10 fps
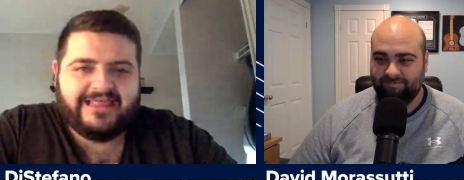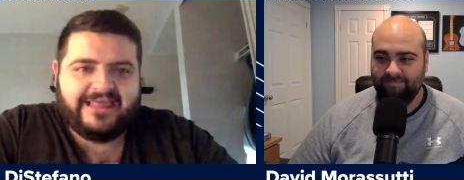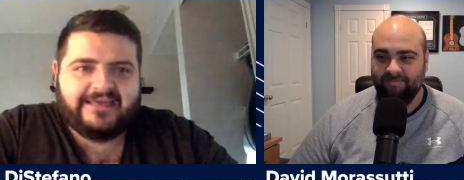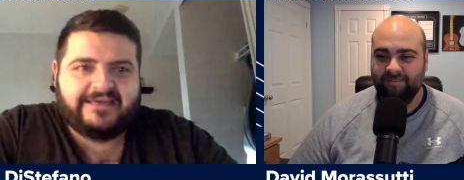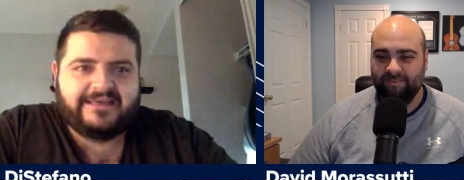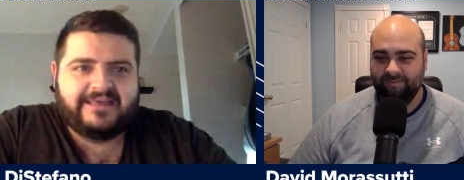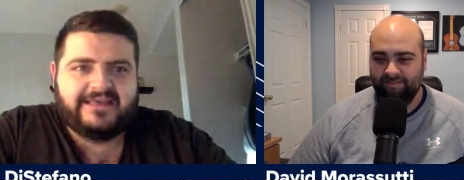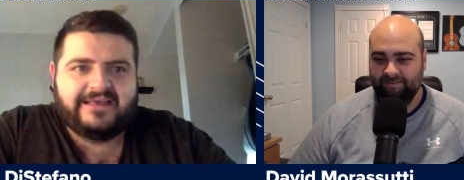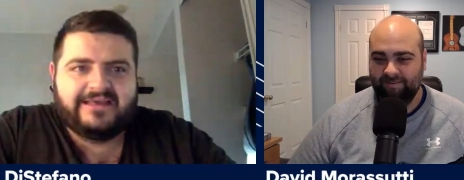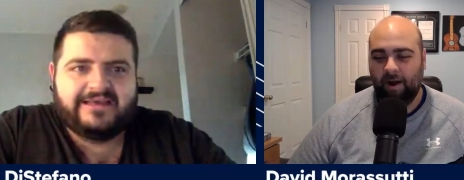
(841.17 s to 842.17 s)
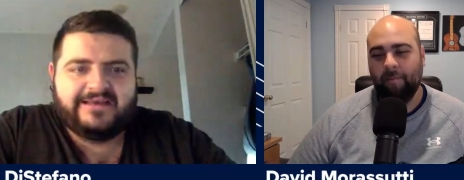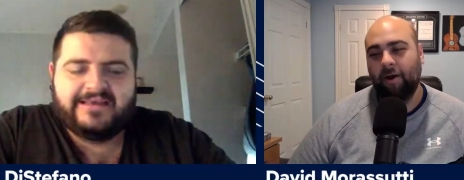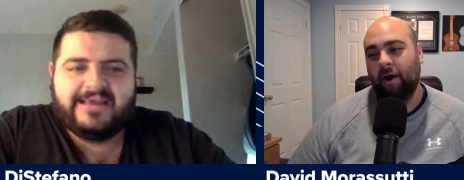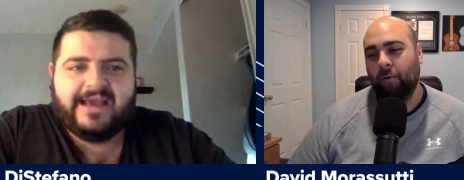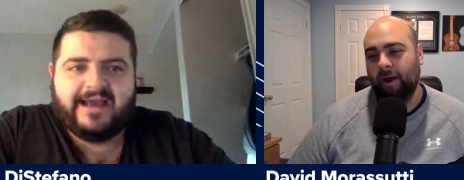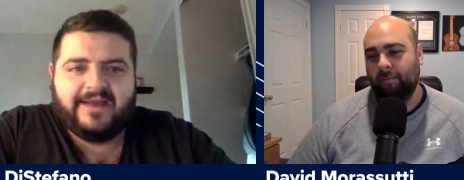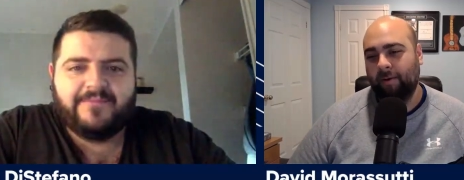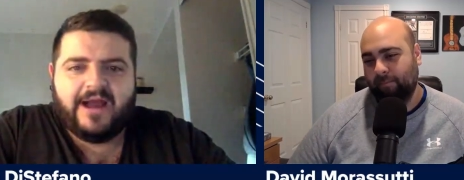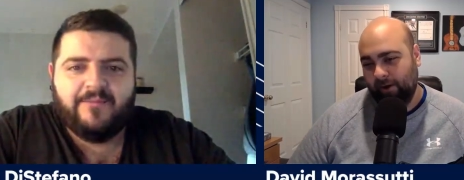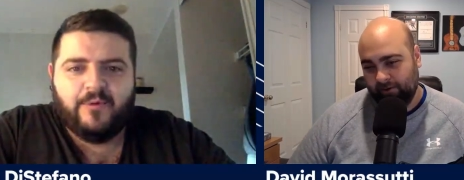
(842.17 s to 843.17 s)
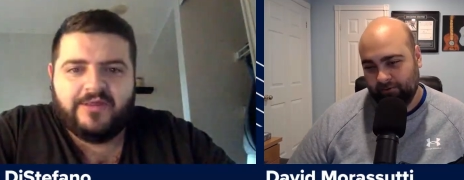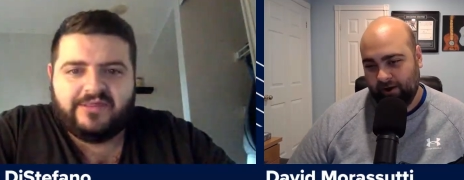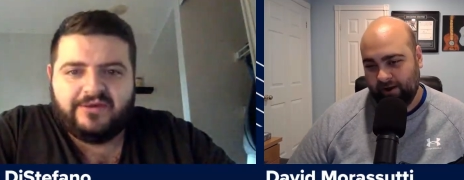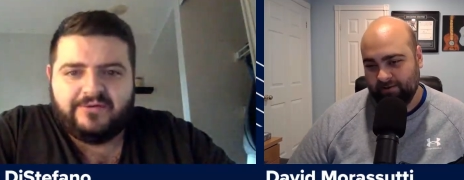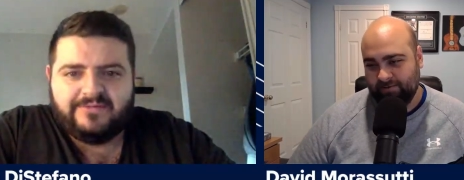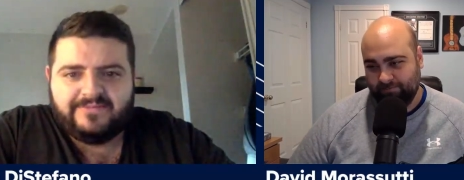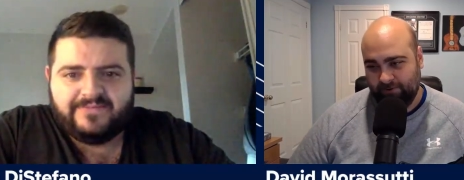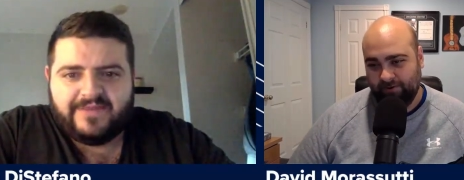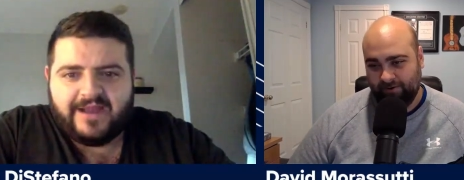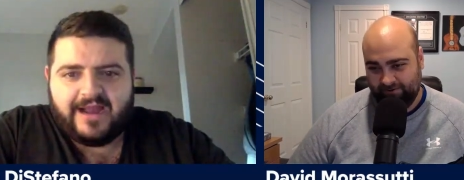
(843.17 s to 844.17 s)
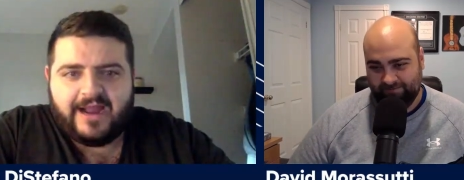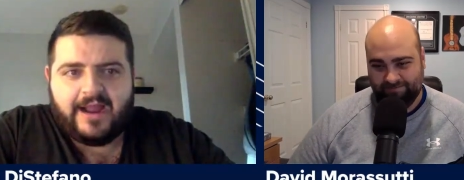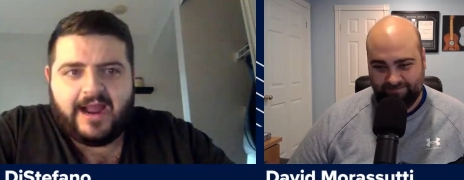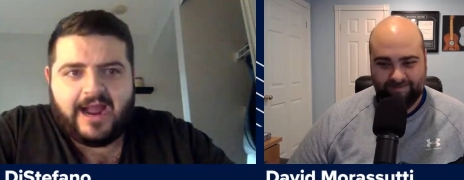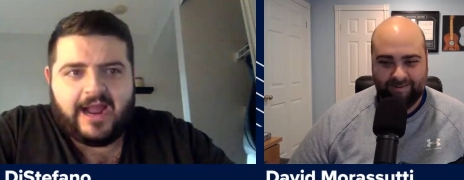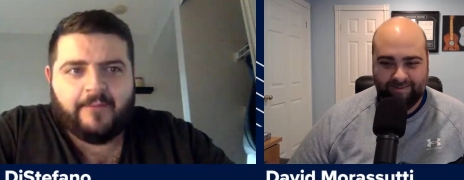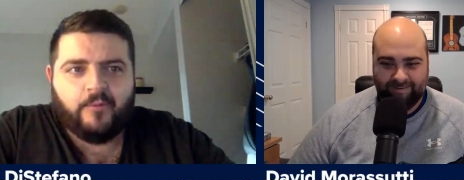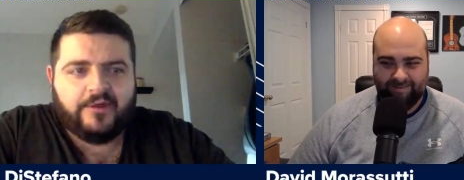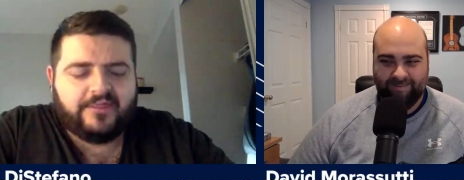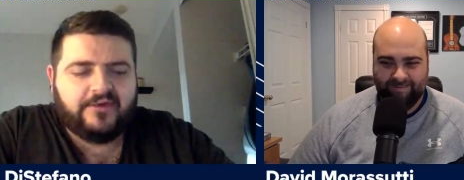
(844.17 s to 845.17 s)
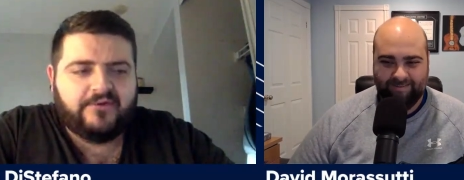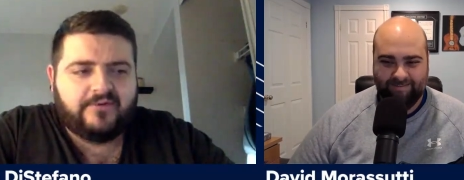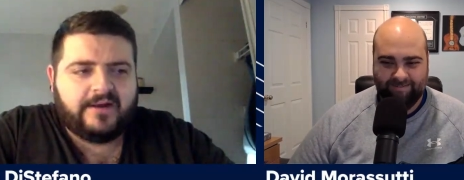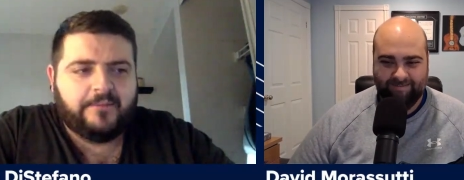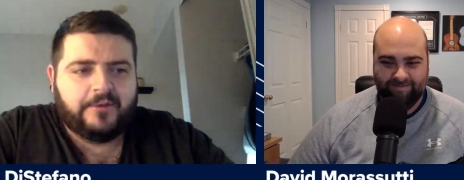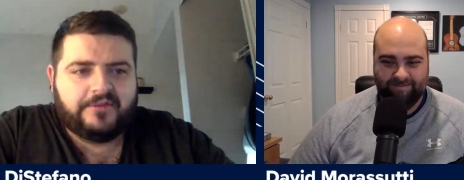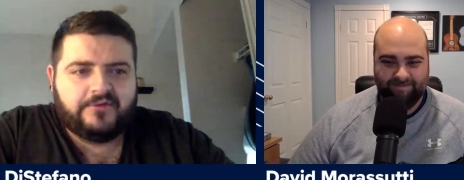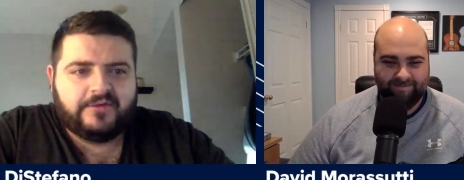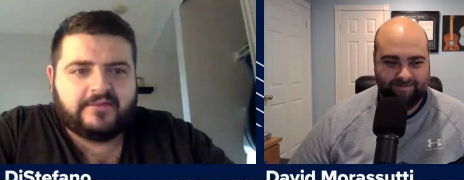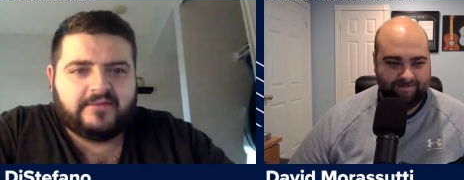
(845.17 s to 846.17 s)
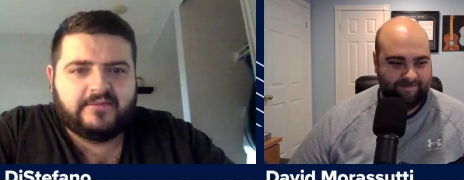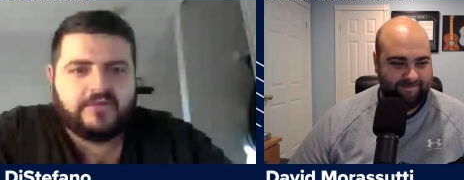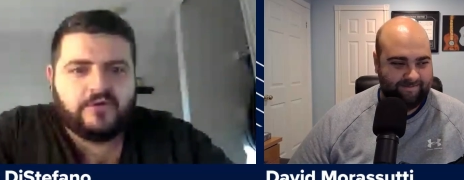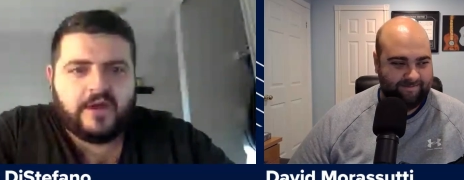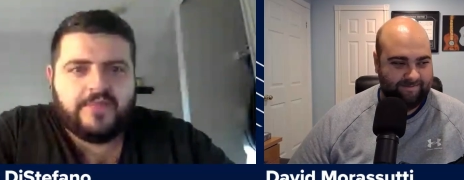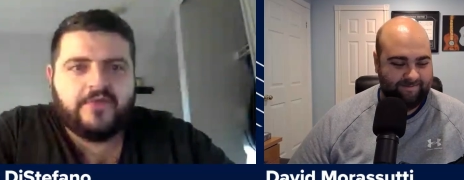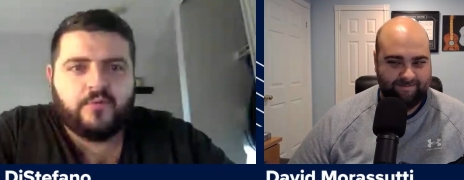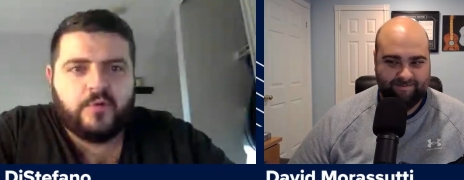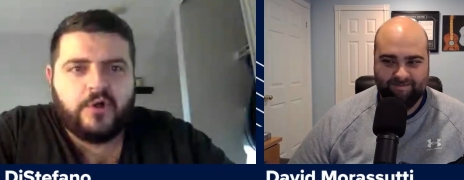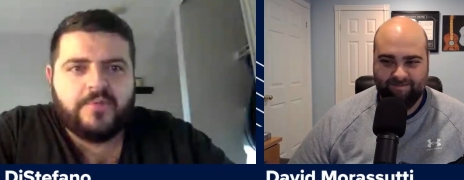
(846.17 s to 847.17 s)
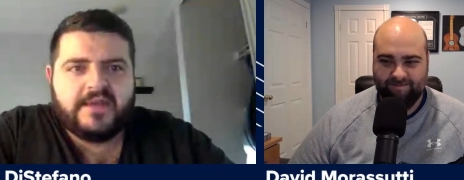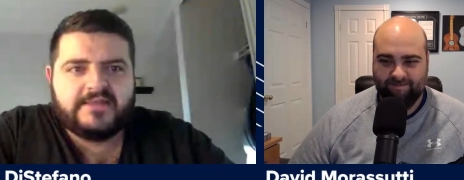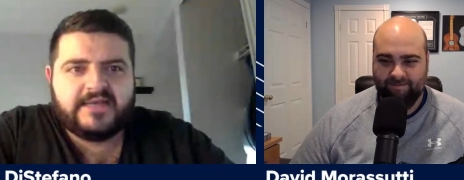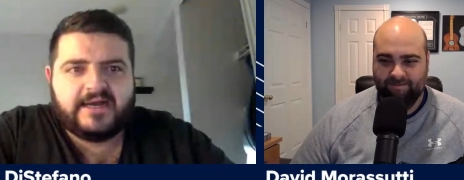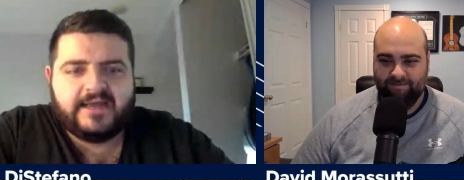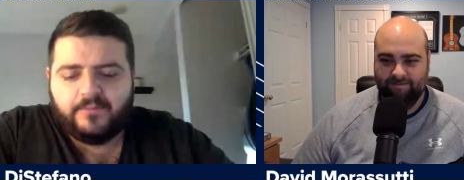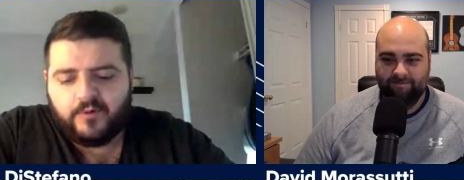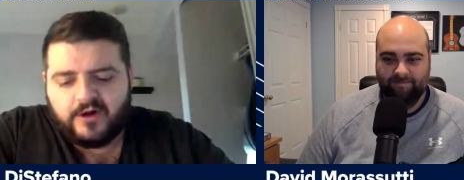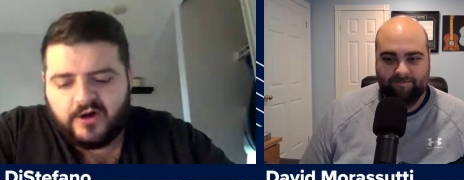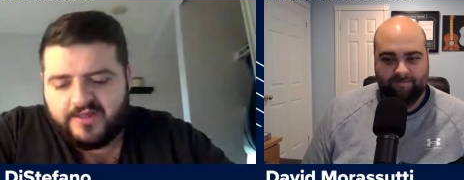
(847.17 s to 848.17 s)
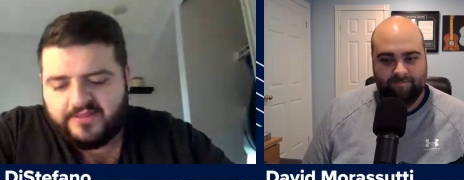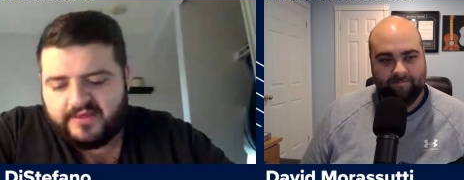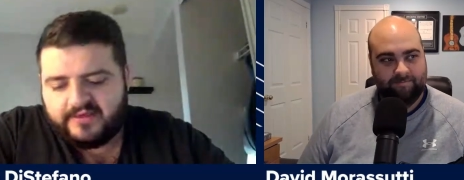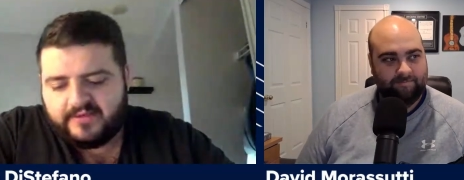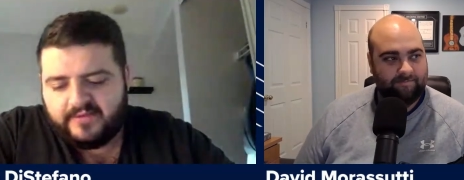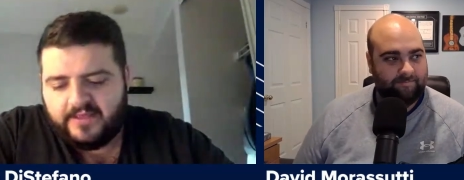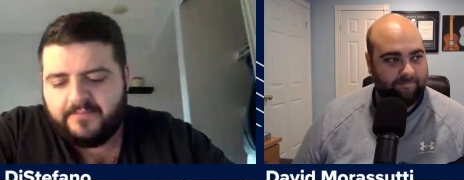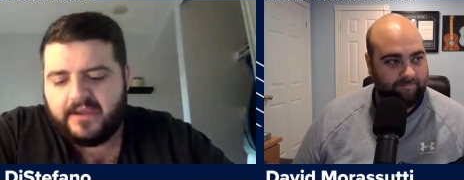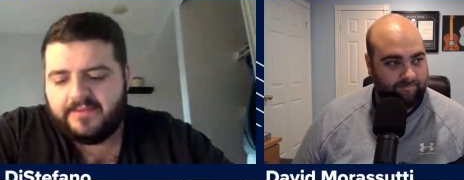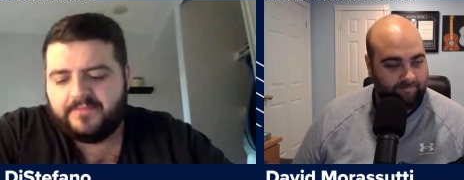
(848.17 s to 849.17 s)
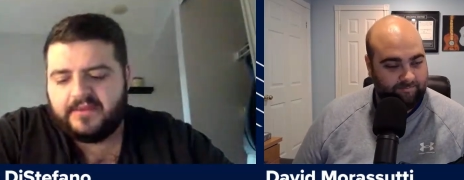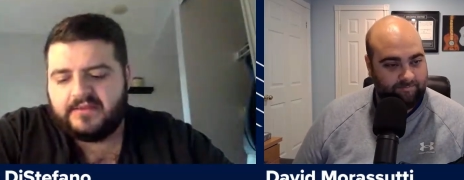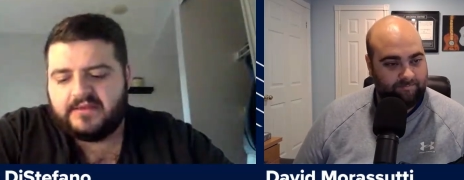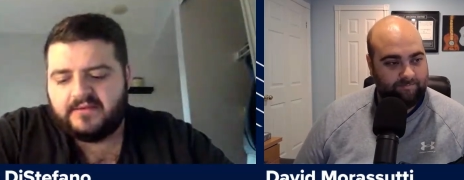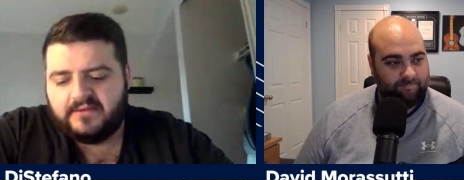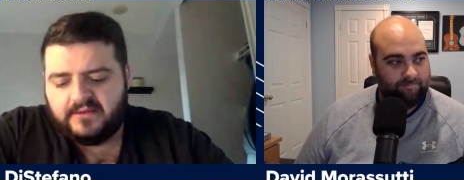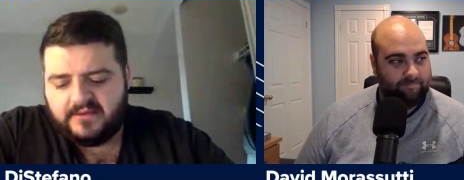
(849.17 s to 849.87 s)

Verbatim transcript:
Speaker 1: I think.
Speaker 2: I mean, I don't yeah, want anybody to break with you.
Speaker 1: I, am with you. I'm with you. Like there, there will be a time where I think it, it might be